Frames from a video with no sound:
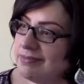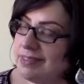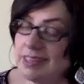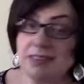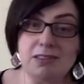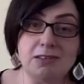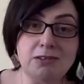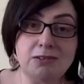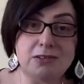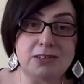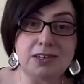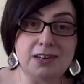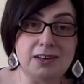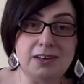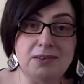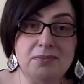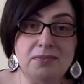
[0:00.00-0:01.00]
it's your
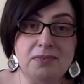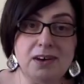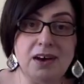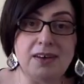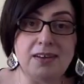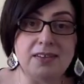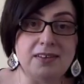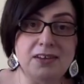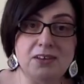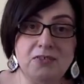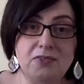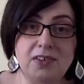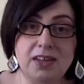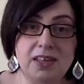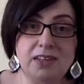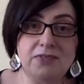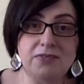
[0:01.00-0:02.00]
time. Either you're
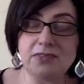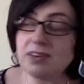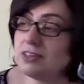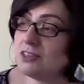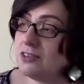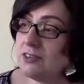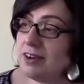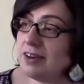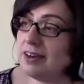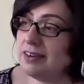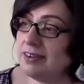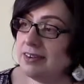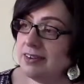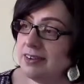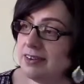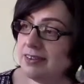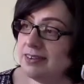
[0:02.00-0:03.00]
feeling
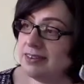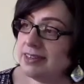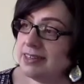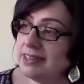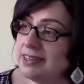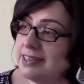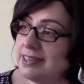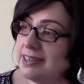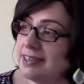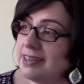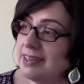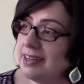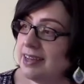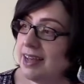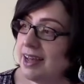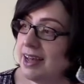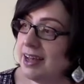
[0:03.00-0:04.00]
frustrated,
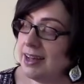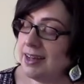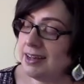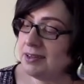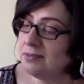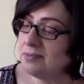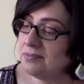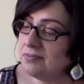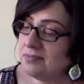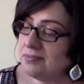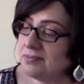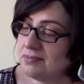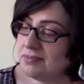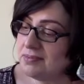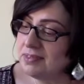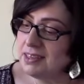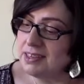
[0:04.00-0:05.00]

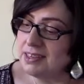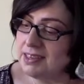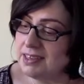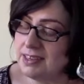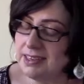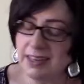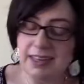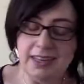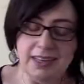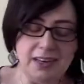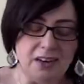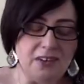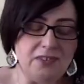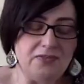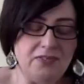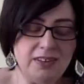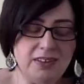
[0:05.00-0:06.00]
and I
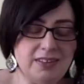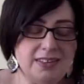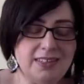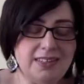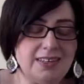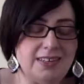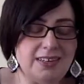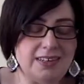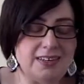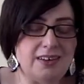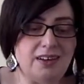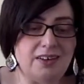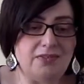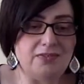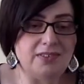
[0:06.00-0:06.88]
felt it. I